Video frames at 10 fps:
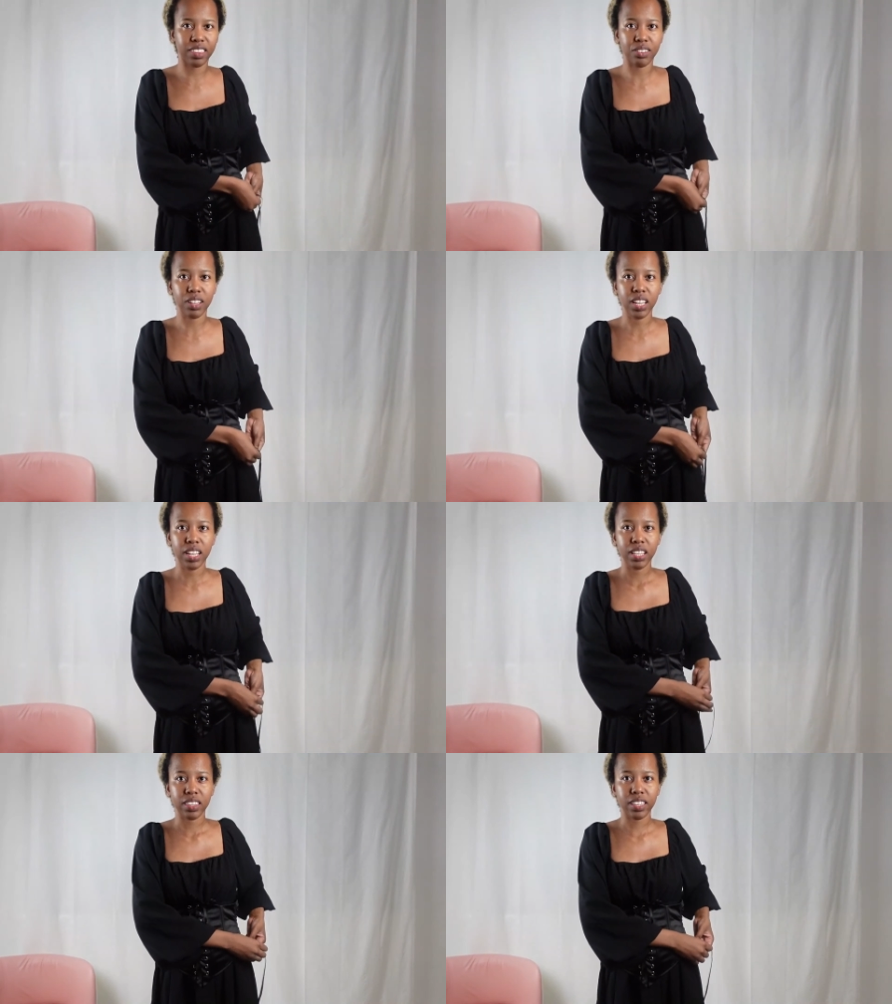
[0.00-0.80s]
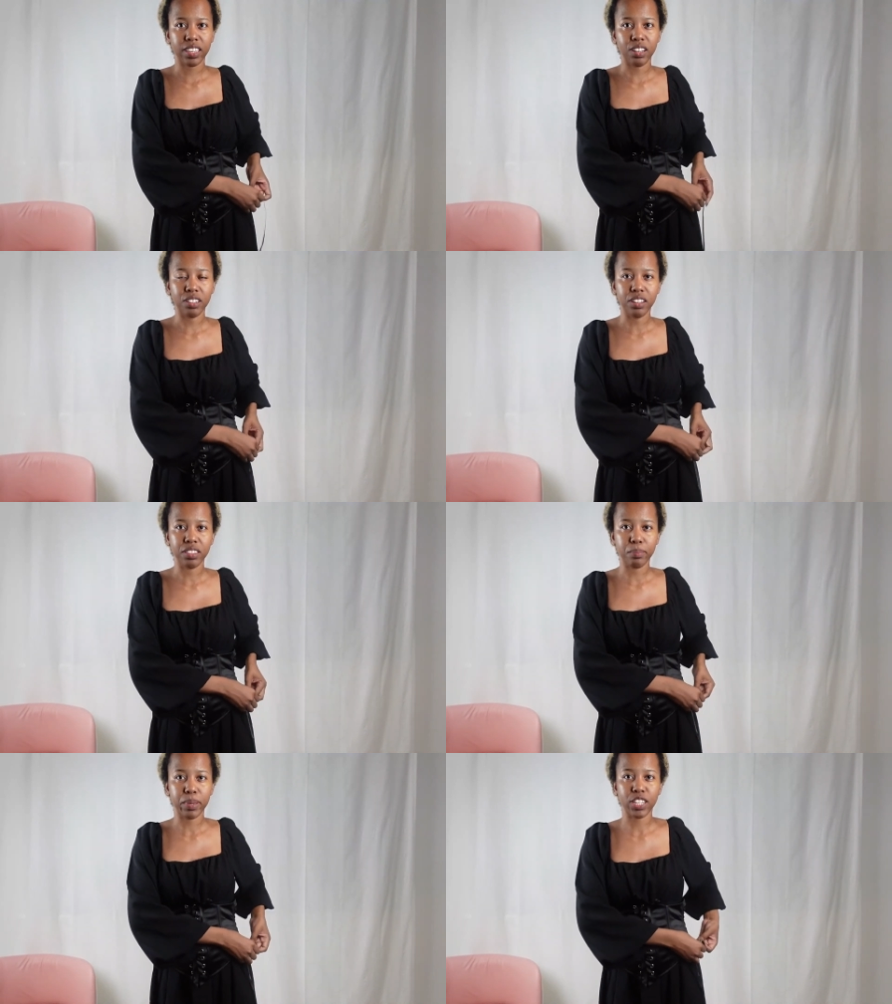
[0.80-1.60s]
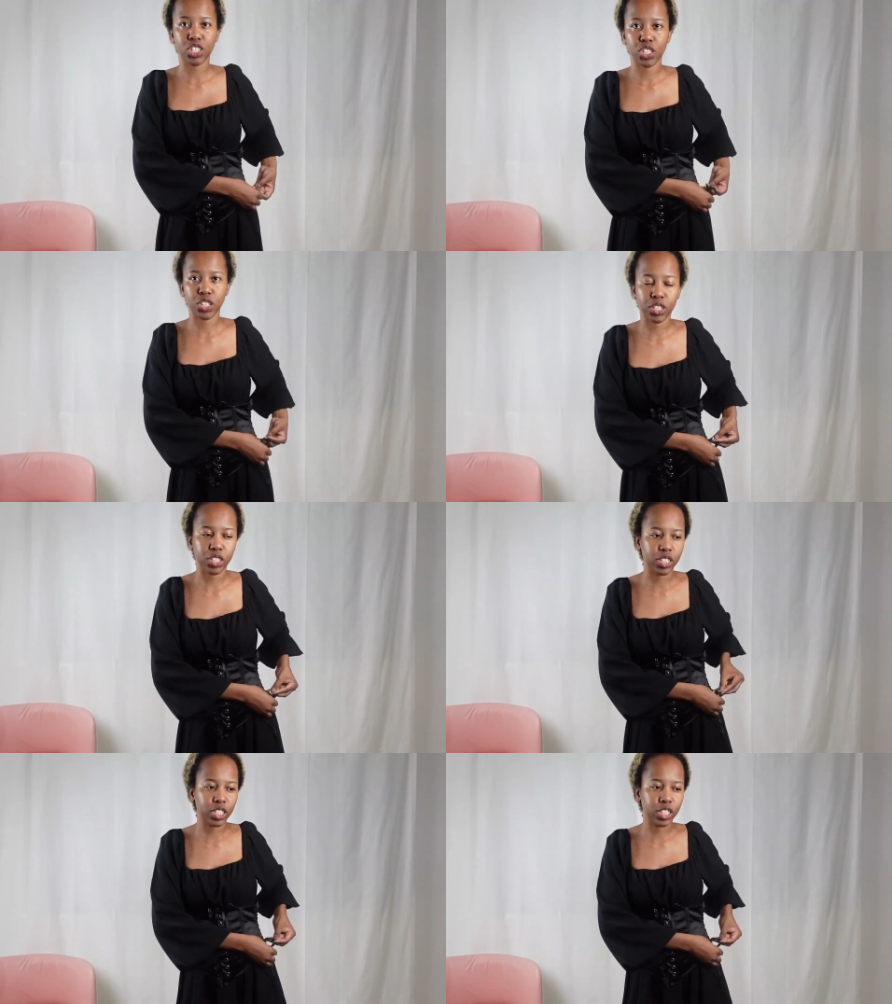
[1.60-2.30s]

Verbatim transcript: the the girl on the picture.